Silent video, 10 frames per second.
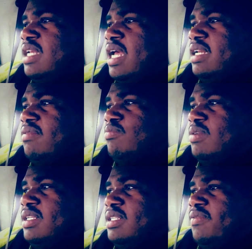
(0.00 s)
just not
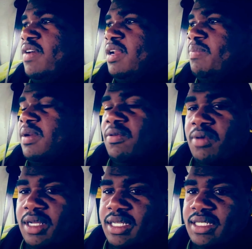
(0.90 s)
really developing the
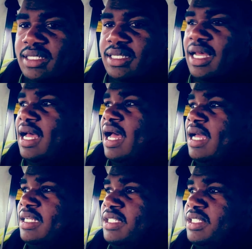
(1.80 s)
rookies
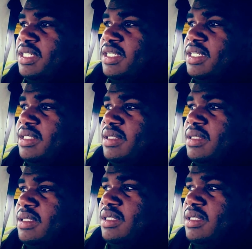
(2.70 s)
how he should